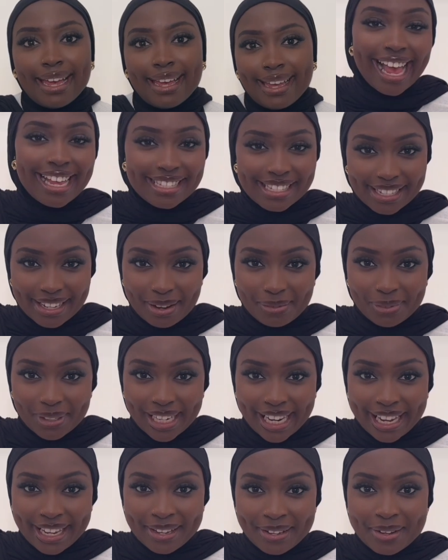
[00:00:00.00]
Assalamu
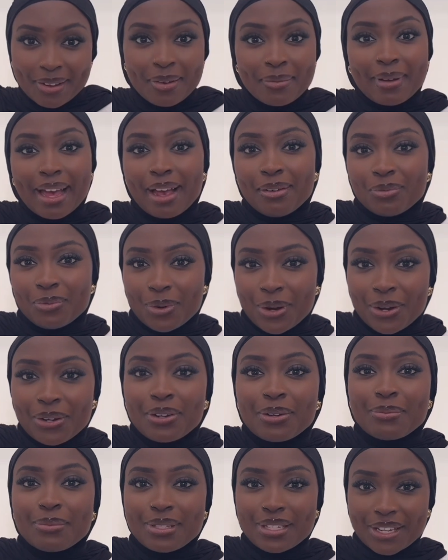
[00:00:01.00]
alaikum and
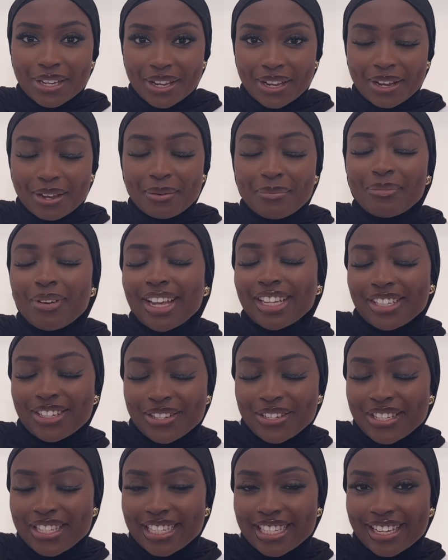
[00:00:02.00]
welcome to my new
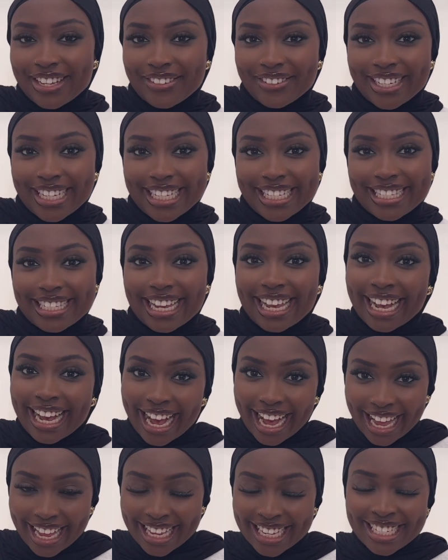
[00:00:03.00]
series,
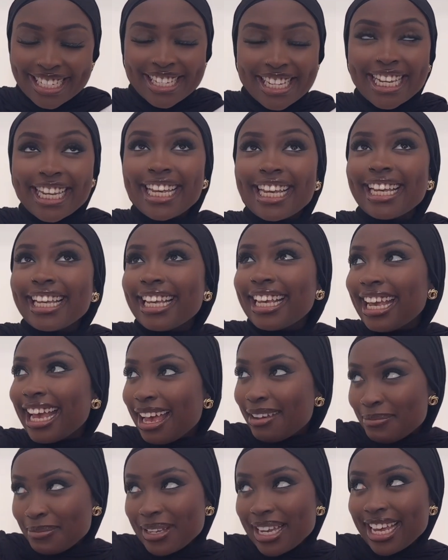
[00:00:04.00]
Guide to
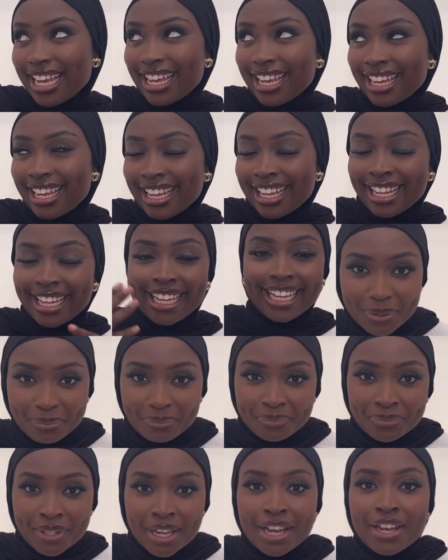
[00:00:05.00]
Gambia.
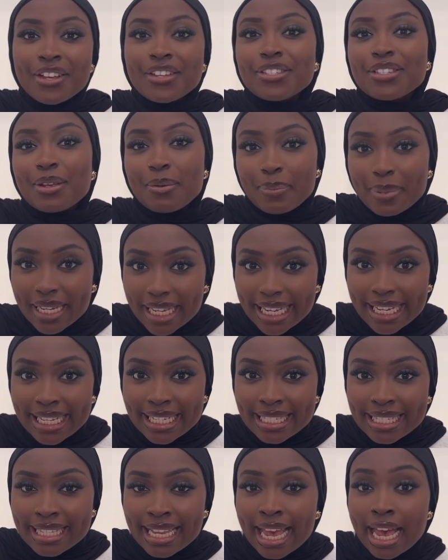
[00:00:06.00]
So
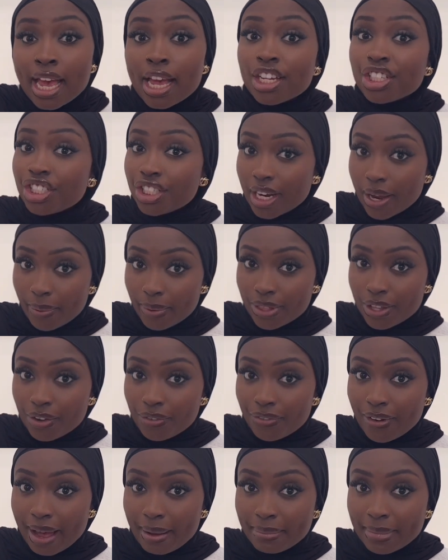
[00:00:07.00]
please share with your
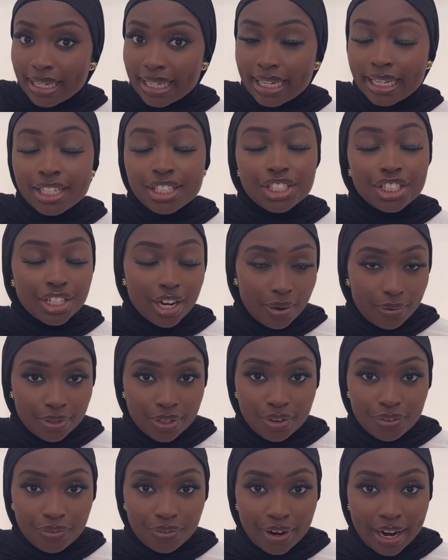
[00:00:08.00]
family, share with your
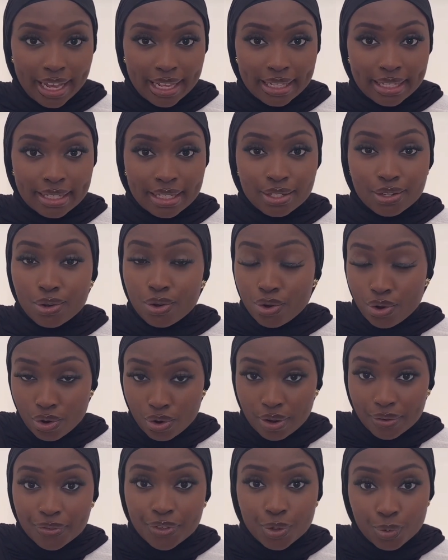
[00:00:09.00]
friends, or
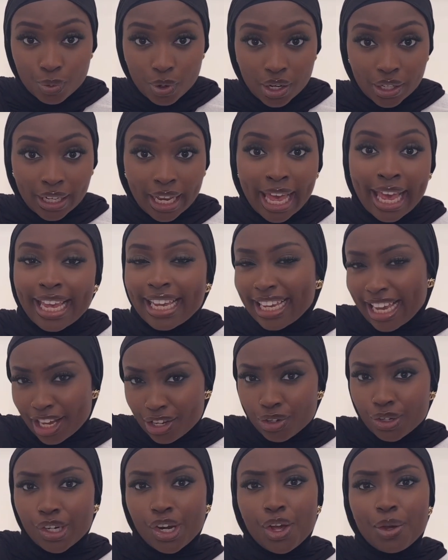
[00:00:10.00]
if you want, get your
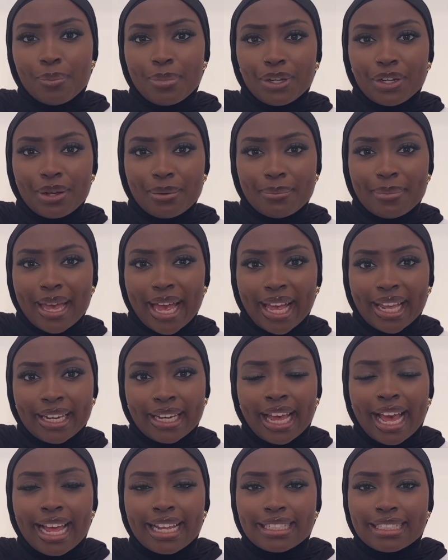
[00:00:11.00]
notebook and pen
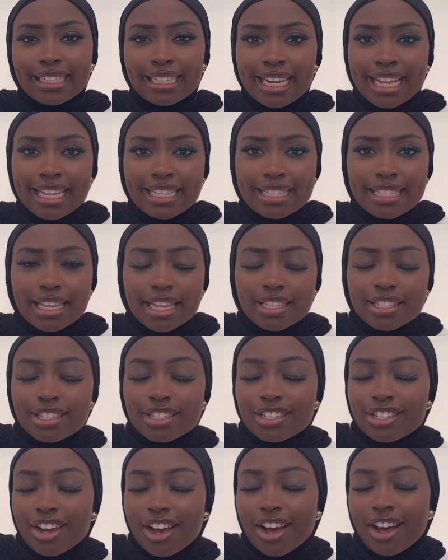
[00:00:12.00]
and let's
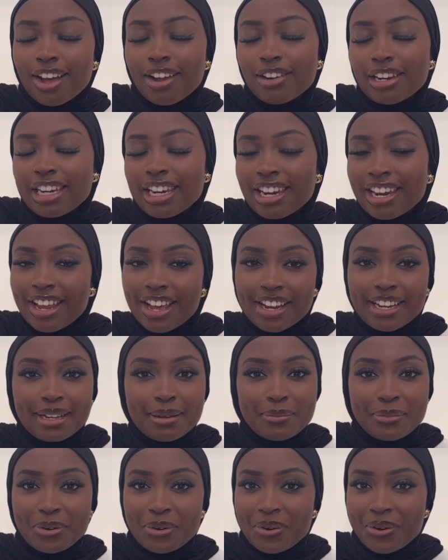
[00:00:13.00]
start learning
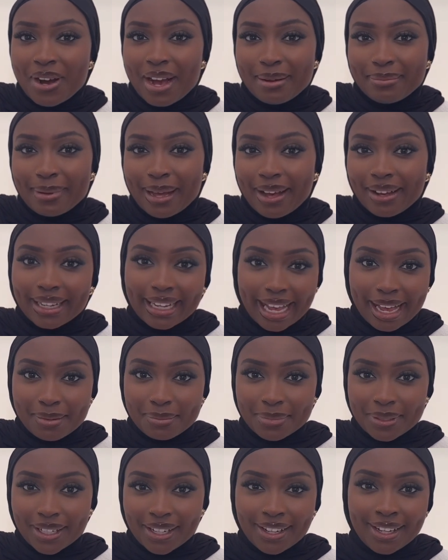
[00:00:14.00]
more about
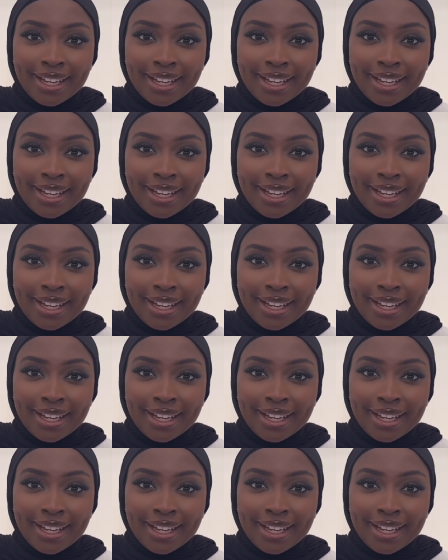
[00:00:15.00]
Gambia.